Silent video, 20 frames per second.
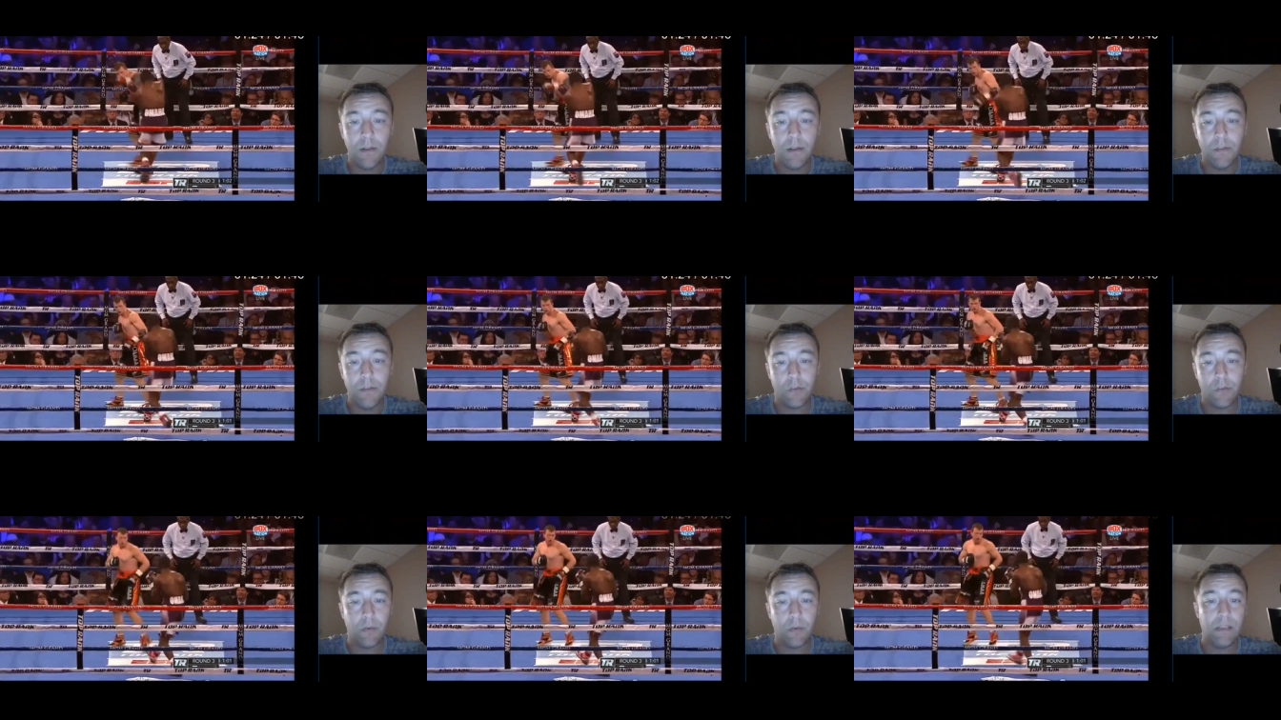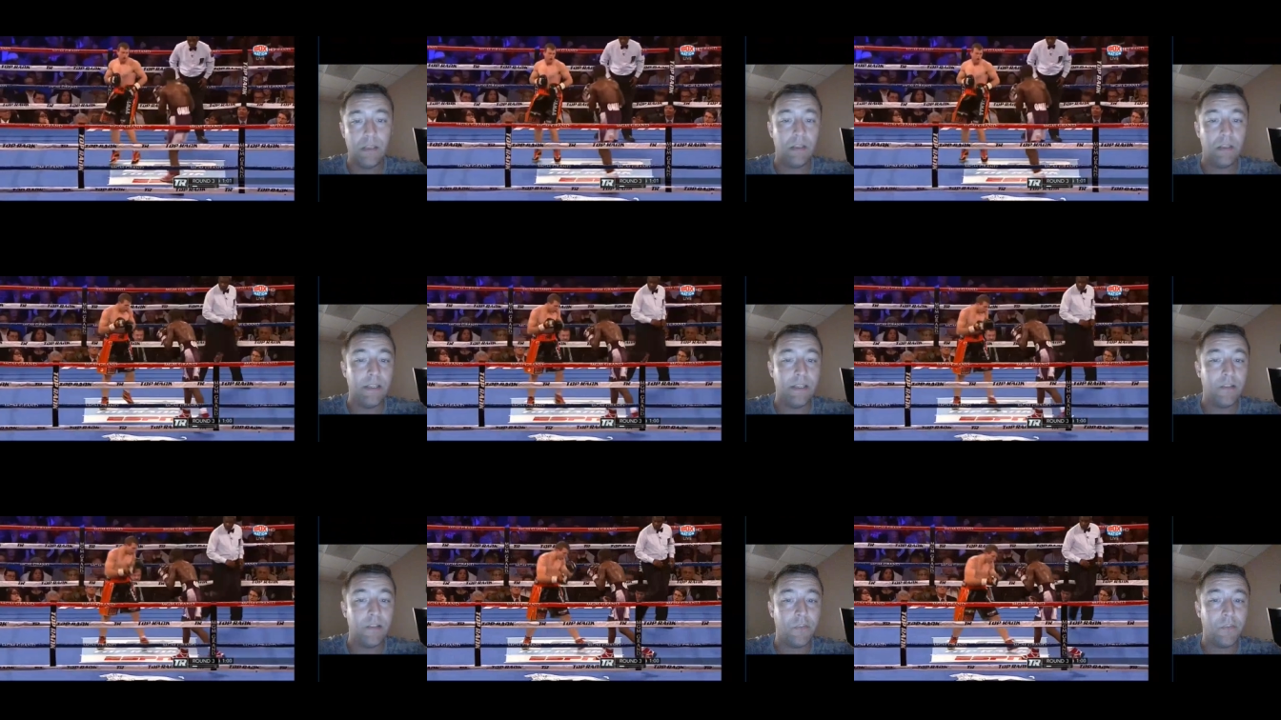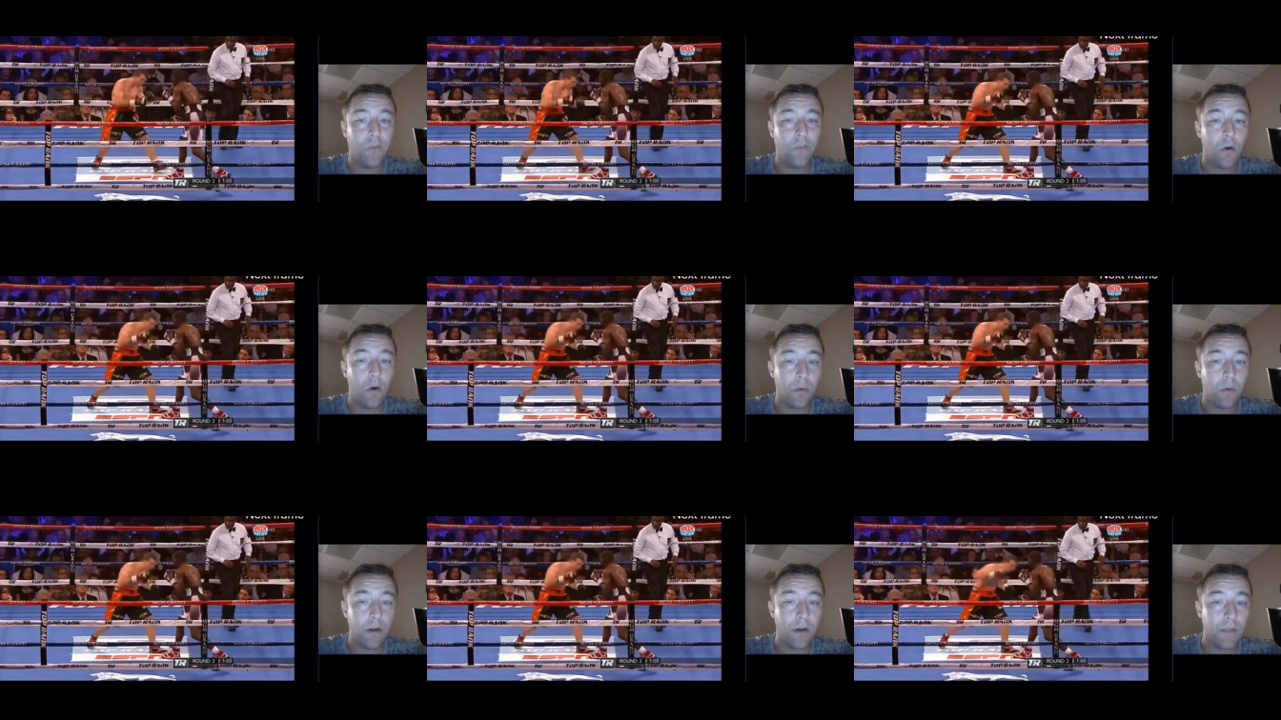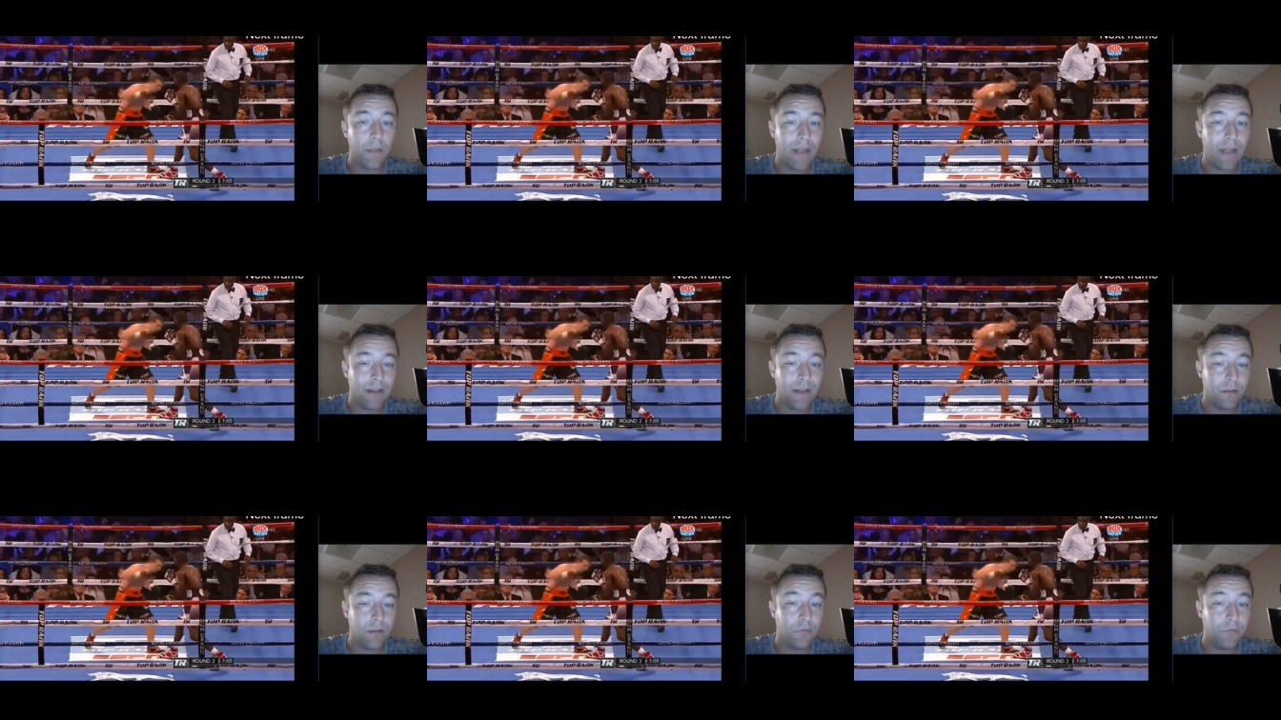So he leans forward on
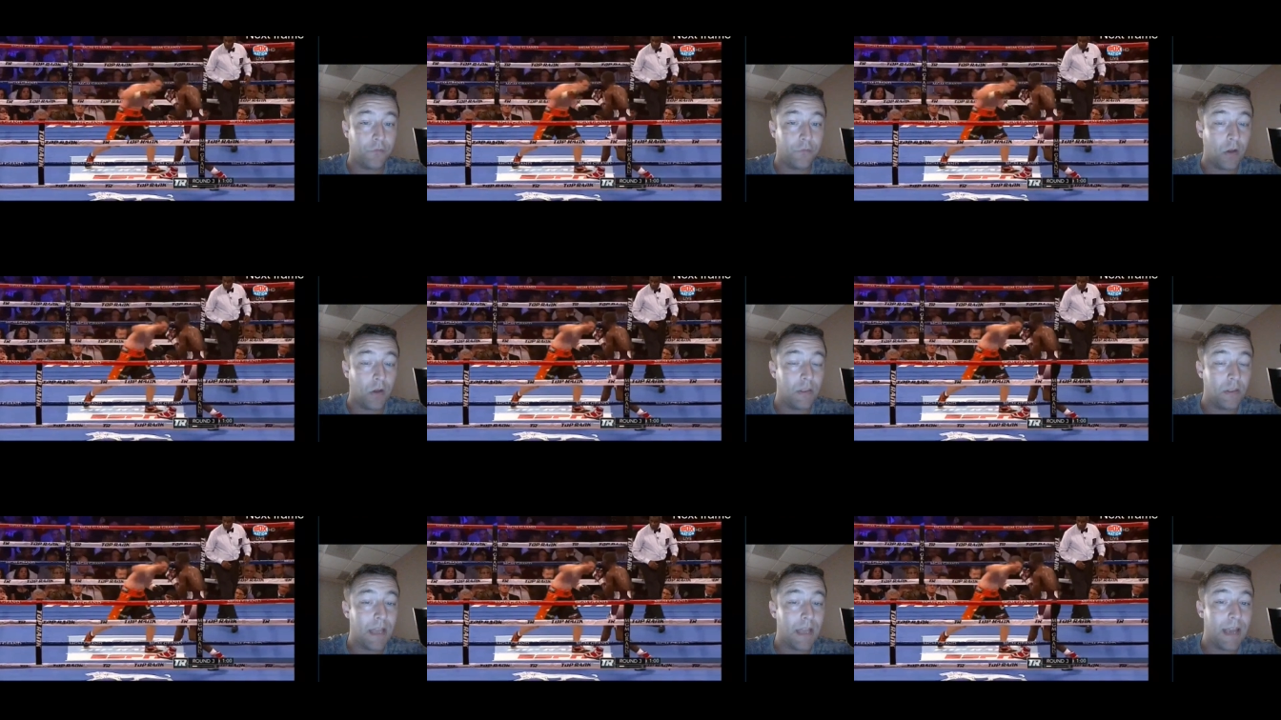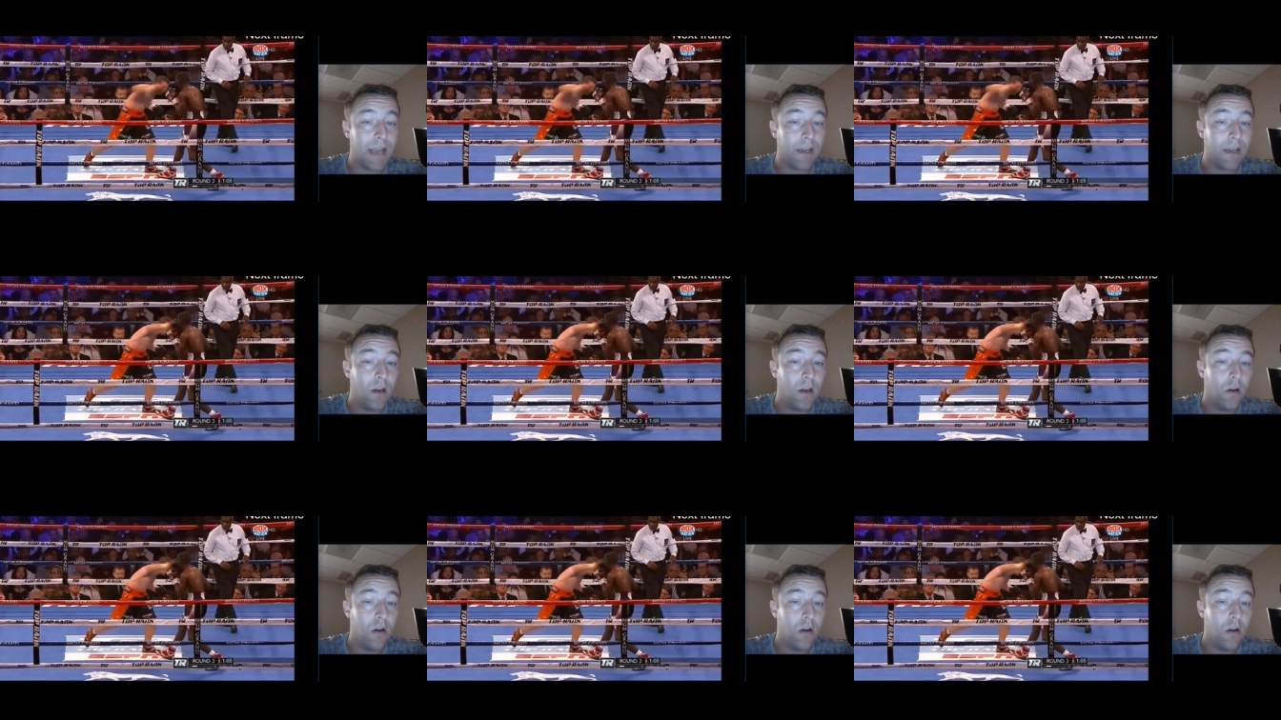that front leg.